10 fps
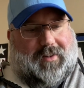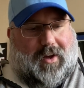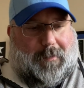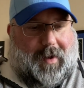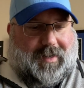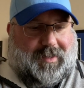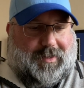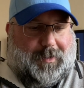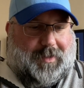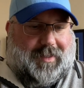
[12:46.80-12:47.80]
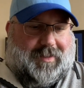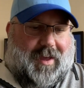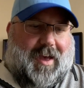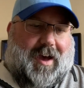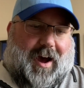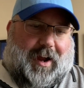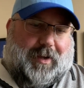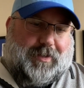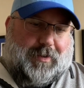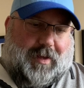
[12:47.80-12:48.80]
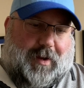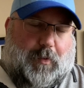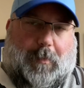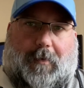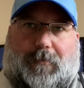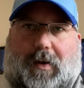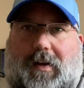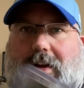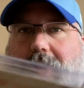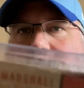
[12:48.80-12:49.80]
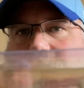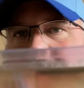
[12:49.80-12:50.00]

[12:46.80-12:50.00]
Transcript: on my to-do list. I also thought it would be fun to